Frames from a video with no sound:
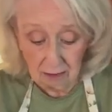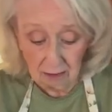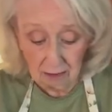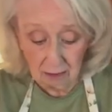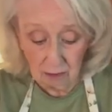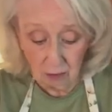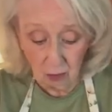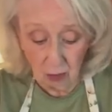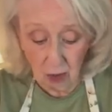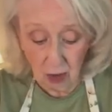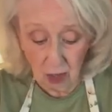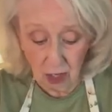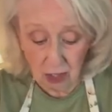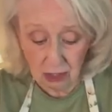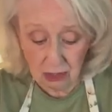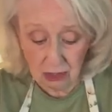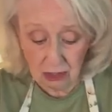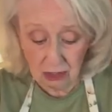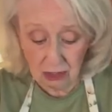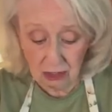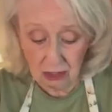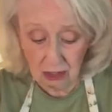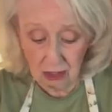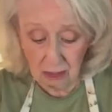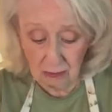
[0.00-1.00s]
watch
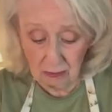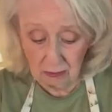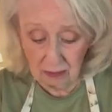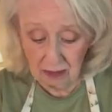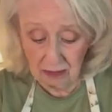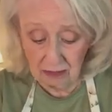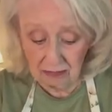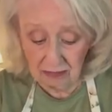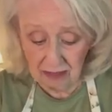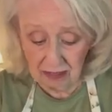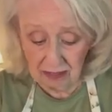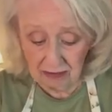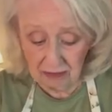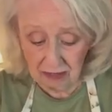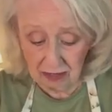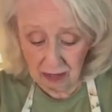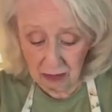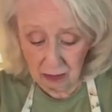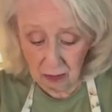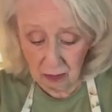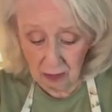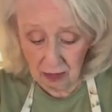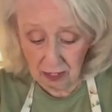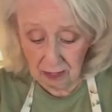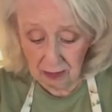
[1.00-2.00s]
the buffet very
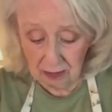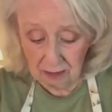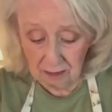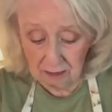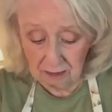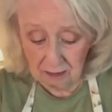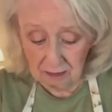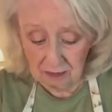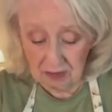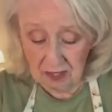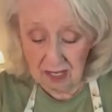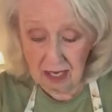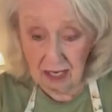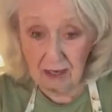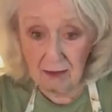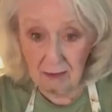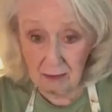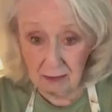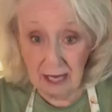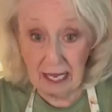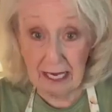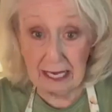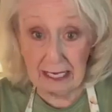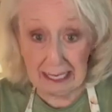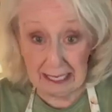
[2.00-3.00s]
well. They
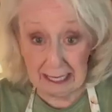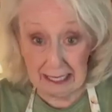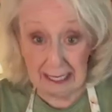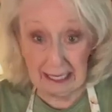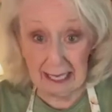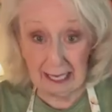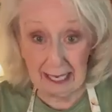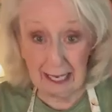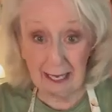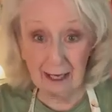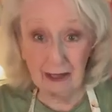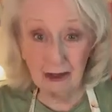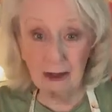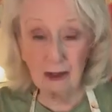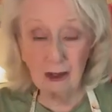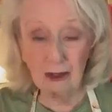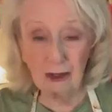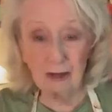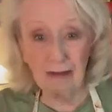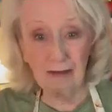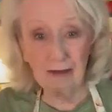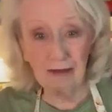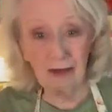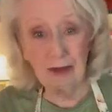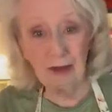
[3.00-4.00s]
did that and took the
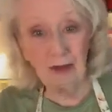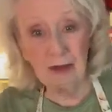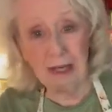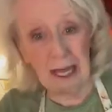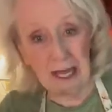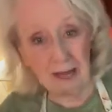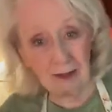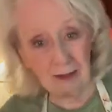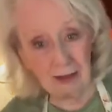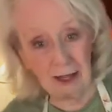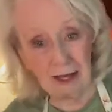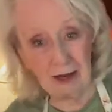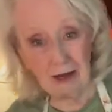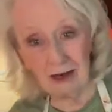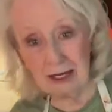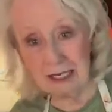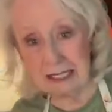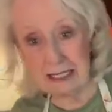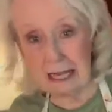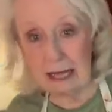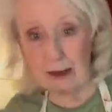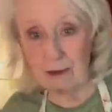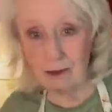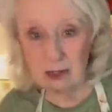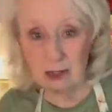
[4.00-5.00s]
food out there as
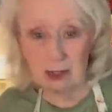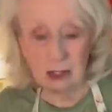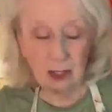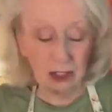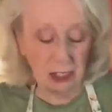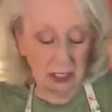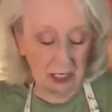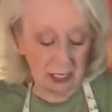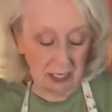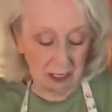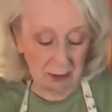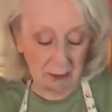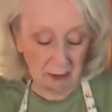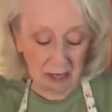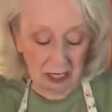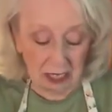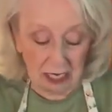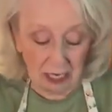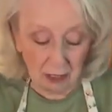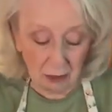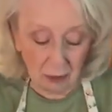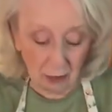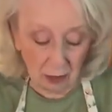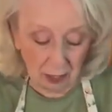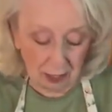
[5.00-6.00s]
I was cooking it. But
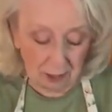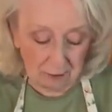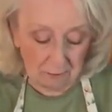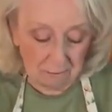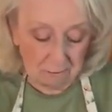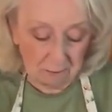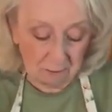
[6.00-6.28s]
anyway,